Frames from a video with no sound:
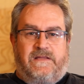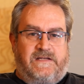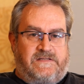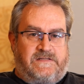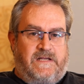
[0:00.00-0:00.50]

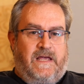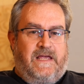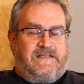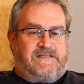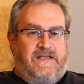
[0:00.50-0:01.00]
this
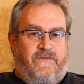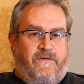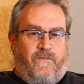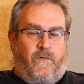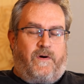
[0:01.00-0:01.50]

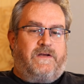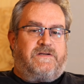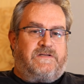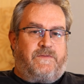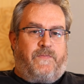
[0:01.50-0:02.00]
74
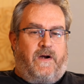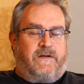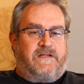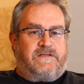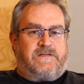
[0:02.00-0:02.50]
inches
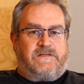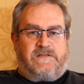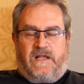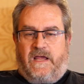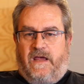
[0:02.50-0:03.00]
apart distance
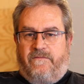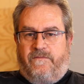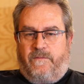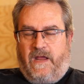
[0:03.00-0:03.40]
that I have them